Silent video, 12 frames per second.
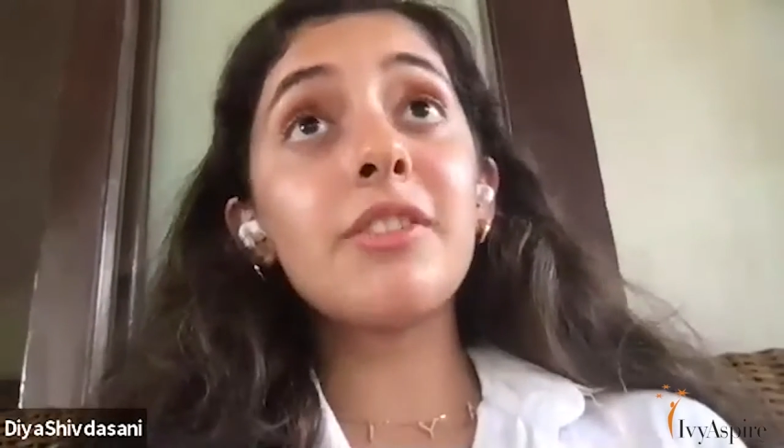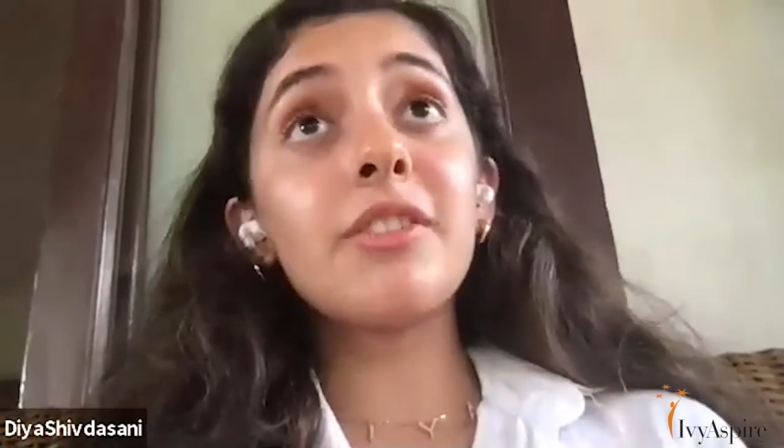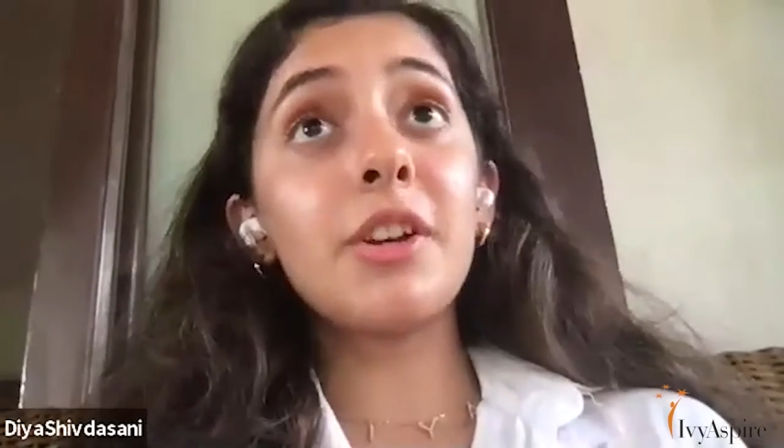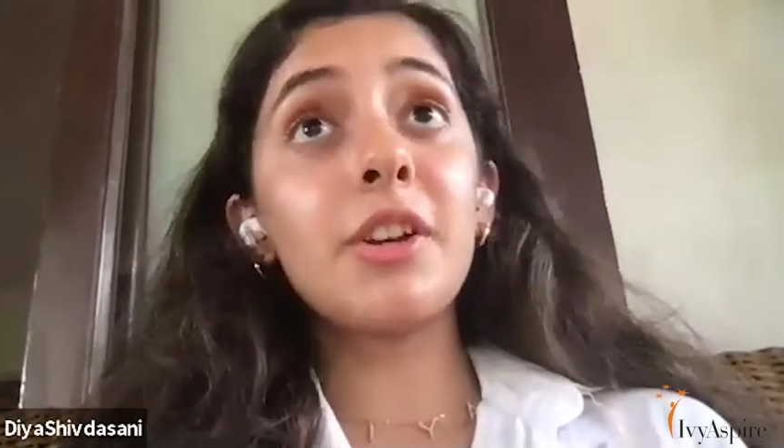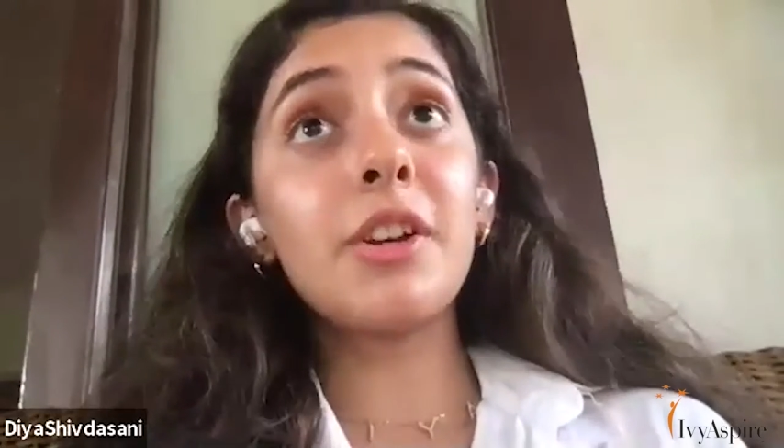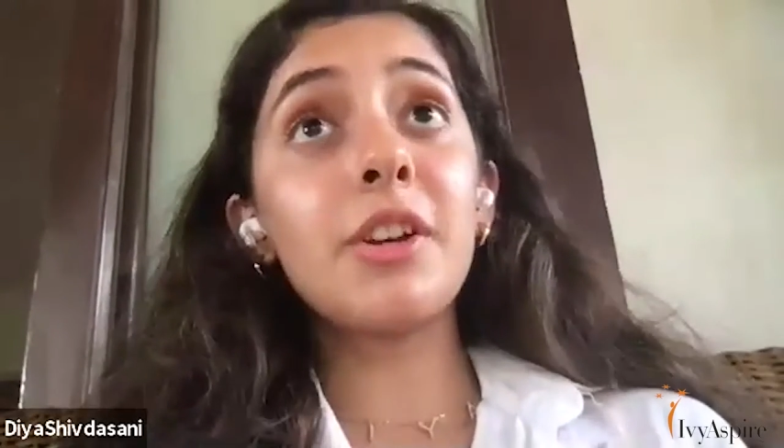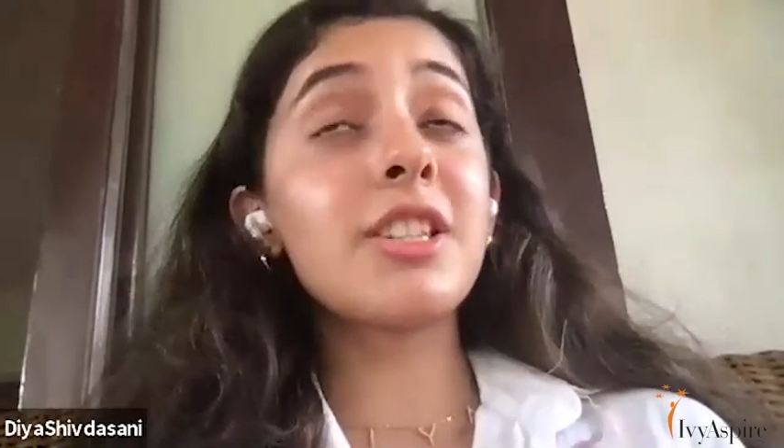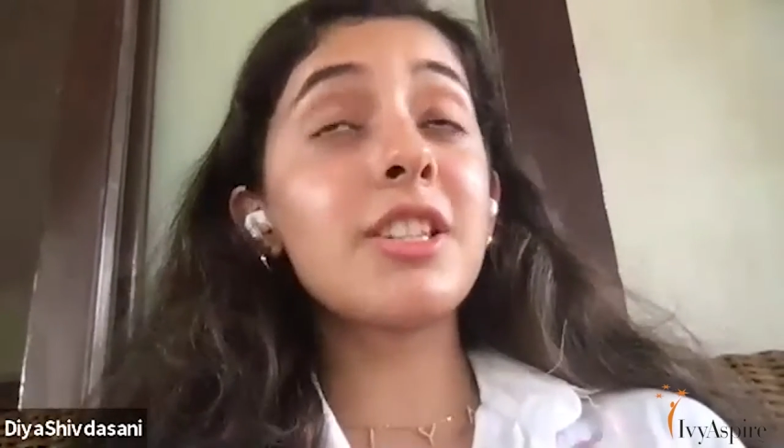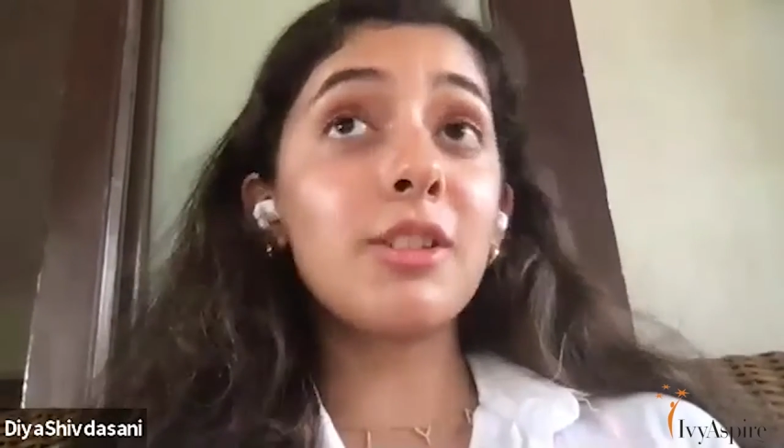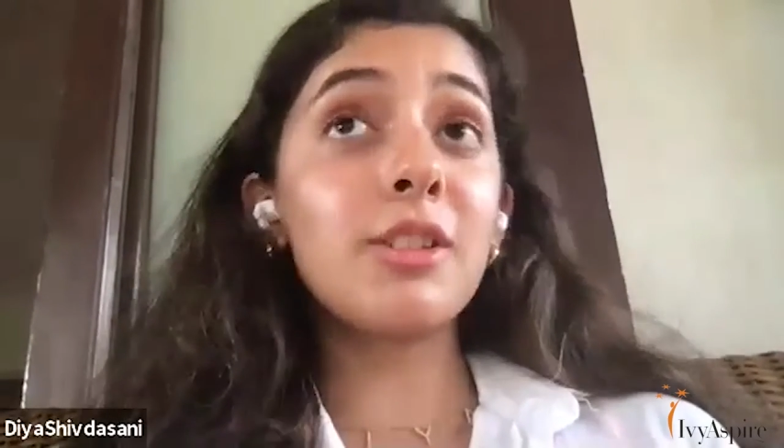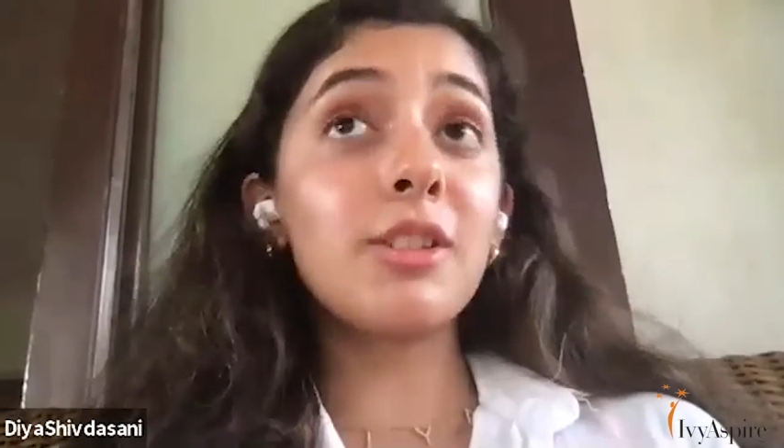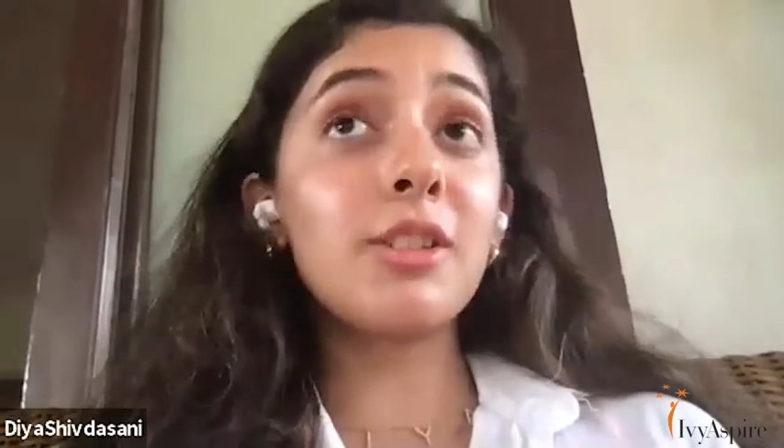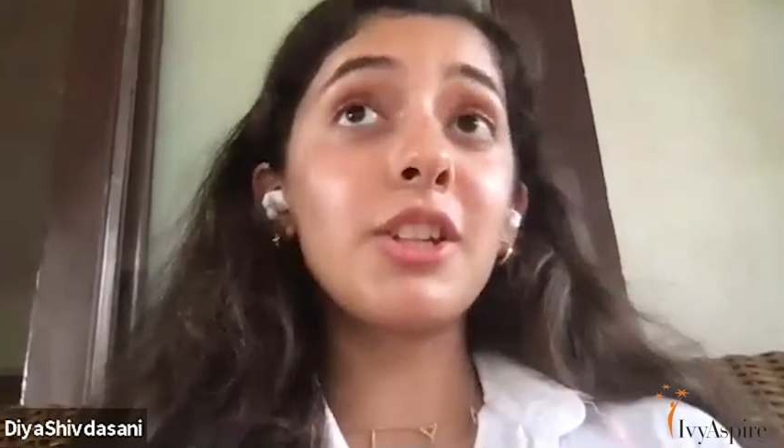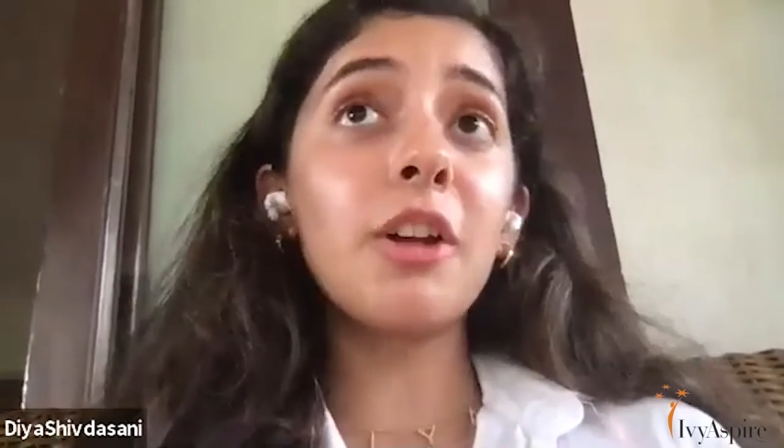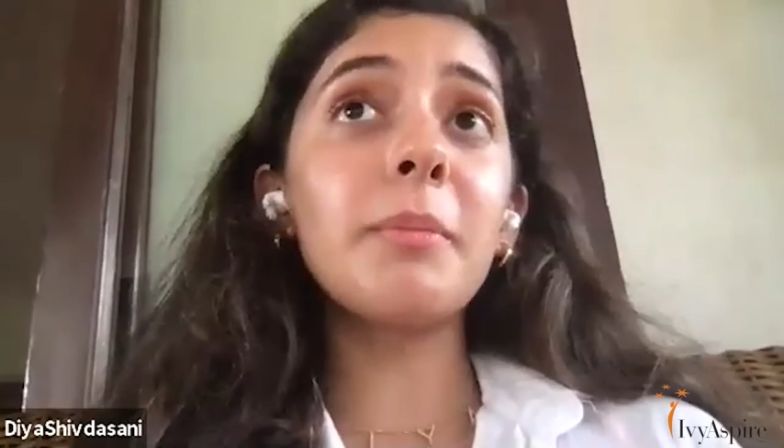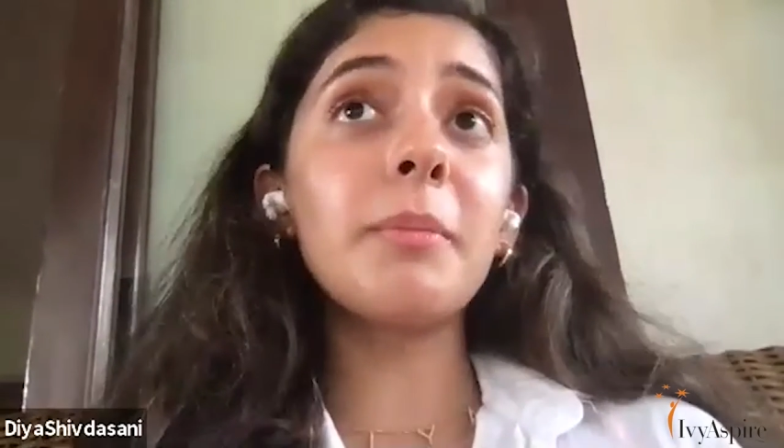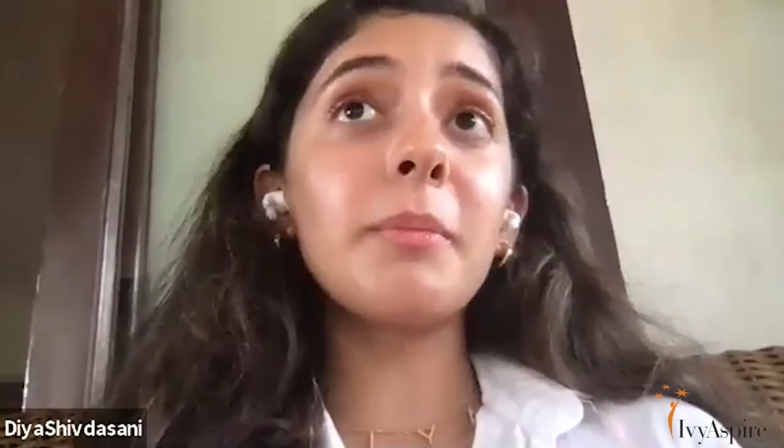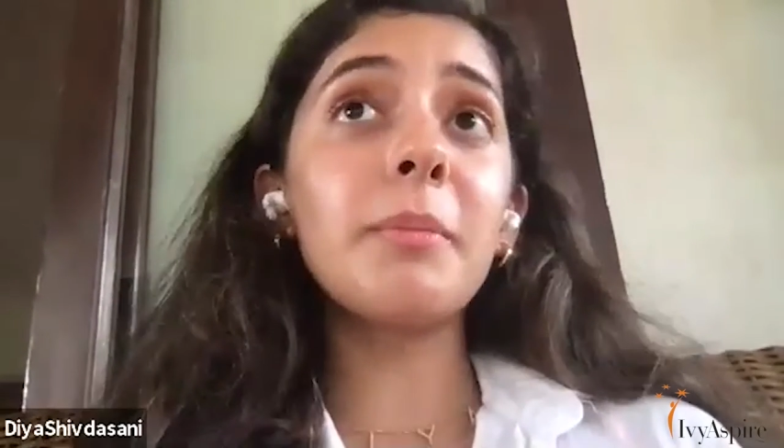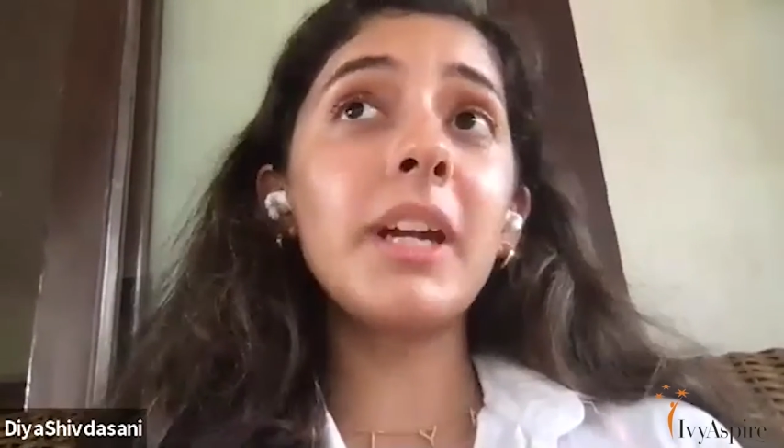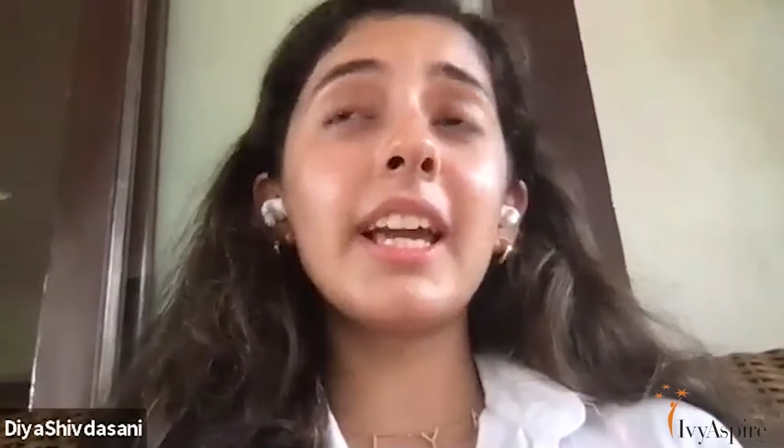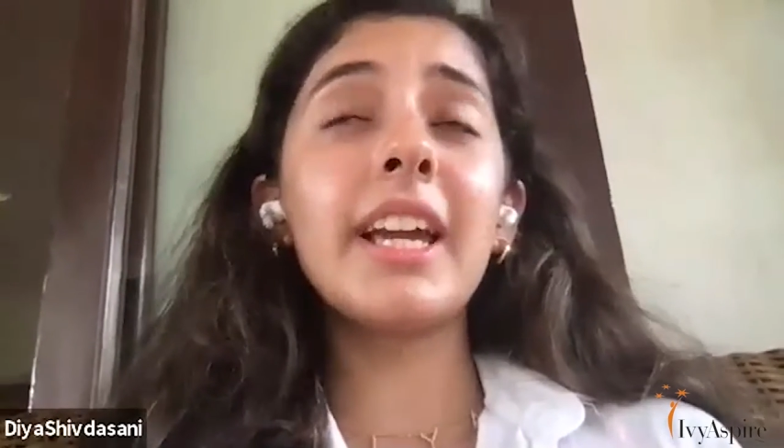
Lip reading: And she has also